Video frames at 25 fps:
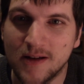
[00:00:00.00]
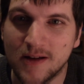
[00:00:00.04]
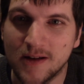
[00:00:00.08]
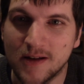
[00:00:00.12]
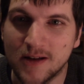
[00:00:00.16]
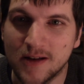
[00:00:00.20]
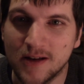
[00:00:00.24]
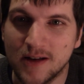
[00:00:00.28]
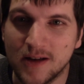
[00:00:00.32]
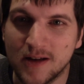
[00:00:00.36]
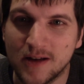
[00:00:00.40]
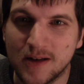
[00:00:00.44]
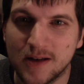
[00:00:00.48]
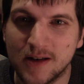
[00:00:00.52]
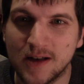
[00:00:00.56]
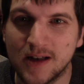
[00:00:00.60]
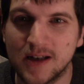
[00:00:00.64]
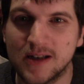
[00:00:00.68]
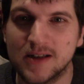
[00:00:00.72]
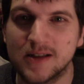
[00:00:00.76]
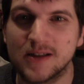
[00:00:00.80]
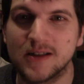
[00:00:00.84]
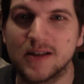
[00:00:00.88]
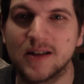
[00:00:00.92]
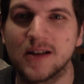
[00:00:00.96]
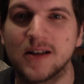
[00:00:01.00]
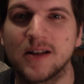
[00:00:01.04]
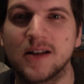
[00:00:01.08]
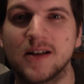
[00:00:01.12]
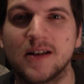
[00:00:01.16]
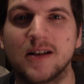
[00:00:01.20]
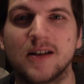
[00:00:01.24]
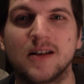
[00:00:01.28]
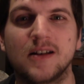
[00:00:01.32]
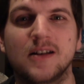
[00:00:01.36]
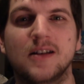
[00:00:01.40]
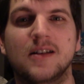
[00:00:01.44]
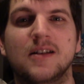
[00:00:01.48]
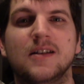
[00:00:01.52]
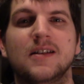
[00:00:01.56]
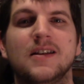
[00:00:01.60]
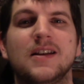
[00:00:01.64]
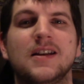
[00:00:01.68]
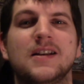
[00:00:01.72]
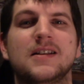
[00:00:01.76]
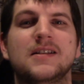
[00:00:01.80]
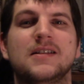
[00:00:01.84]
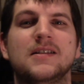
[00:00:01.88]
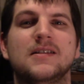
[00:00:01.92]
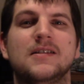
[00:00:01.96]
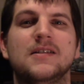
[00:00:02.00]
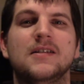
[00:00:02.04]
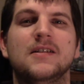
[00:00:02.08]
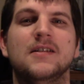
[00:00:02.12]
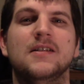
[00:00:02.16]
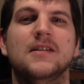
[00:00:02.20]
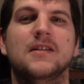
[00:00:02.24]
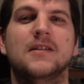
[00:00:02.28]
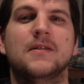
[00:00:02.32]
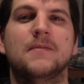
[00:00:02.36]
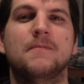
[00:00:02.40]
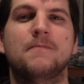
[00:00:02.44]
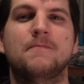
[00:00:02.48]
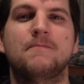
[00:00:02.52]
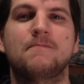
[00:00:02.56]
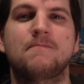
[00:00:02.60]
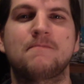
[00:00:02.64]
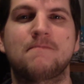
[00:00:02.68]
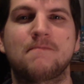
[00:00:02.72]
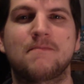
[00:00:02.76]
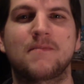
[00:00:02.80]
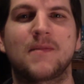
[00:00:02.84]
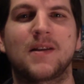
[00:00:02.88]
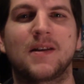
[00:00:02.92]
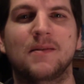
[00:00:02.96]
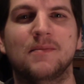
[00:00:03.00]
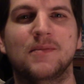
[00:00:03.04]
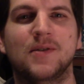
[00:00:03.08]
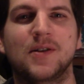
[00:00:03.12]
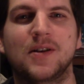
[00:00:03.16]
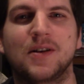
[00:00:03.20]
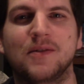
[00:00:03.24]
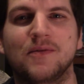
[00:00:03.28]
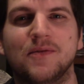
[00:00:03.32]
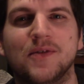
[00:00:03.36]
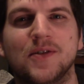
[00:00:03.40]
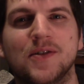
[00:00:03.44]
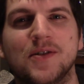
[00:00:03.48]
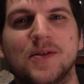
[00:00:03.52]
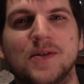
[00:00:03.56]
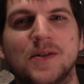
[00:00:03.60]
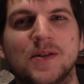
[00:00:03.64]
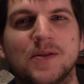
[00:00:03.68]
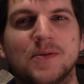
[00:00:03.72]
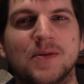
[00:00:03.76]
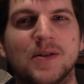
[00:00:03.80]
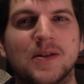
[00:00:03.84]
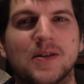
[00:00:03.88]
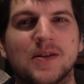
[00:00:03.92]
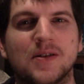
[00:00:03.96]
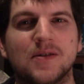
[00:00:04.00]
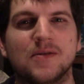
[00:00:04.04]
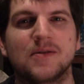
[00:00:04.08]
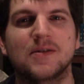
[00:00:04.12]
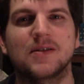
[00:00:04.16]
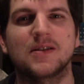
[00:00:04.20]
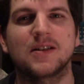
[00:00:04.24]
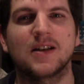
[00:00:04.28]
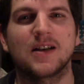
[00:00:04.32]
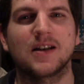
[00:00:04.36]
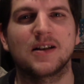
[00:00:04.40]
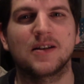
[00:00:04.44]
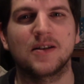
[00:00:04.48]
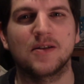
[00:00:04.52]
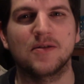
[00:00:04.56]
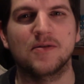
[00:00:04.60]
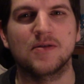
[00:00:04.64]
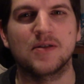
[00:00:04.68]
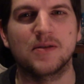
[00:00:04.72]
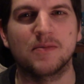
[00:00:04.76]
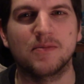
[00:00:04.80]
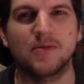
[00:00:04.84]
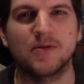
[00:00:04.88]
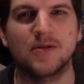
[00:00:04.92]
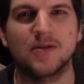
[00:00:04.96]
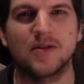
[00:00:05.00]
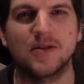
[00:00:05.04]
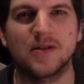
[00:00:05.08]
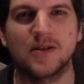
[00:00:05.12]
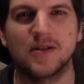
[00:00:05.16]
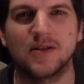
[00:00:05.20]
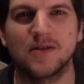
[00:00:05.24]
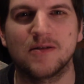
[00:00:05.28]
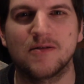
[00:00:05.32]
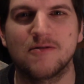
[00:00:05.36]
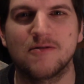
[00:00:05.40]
next year, I'm looking forward to it. Two stag do's abroad.